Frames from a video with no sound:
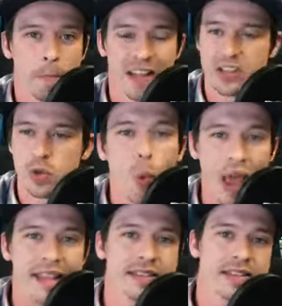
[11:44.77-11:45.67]
that's
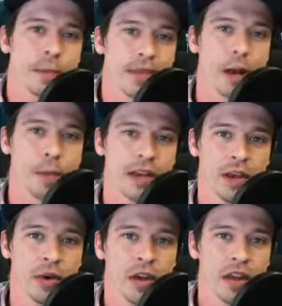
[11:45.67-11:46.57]
waking something up in
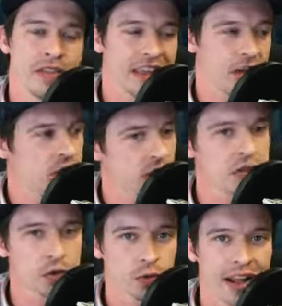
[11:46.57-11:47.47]
you, that you
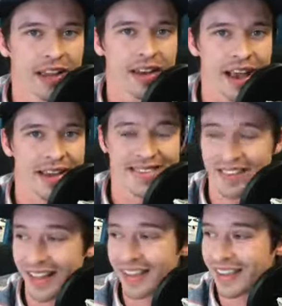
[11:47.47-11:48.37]
start to
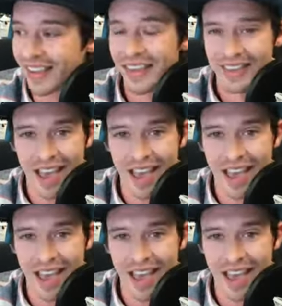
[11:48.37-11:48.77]
recognize, like,